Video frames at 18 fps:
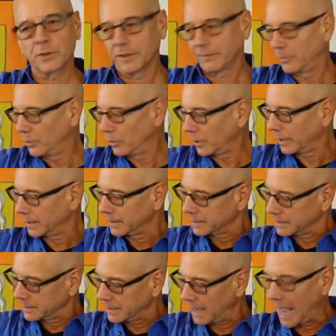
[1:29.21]
If you look at the
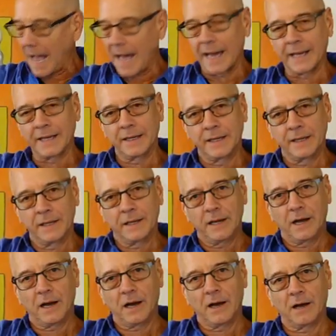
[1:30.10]
side
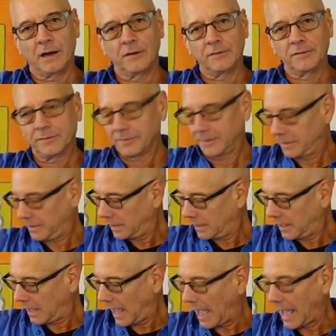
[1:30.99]
of
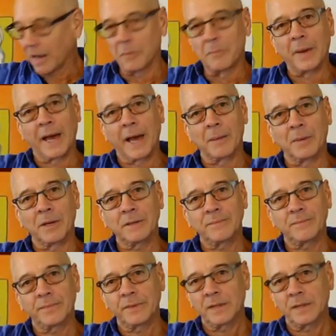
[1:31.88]
Alabama,